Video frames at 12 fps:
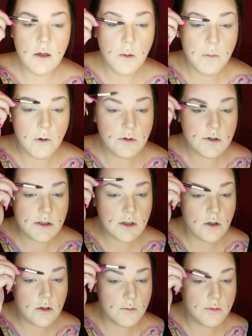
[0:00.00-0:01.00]
but we're just
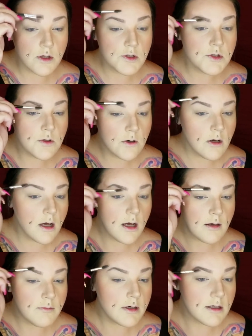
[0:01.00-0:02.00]
gonna brush through our
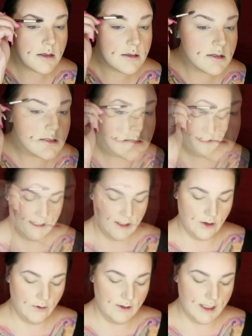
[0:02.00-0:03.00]
eyebrows. The
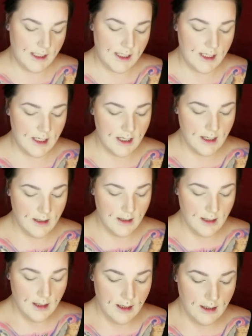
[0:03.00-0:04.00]
Kokie
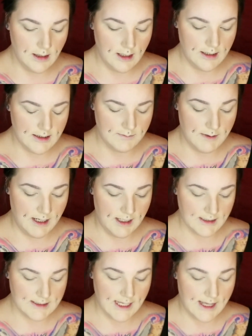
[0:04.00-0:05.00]

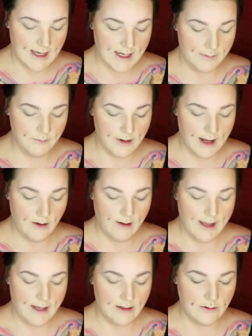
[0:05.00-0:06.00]
Cosmetics Highbrow
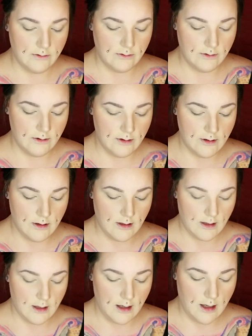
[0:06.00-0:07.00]
Angled
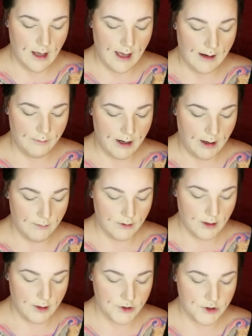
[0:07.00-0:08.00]
Eyebrow
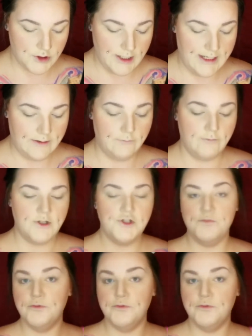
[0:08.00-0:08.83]
Brush in Rich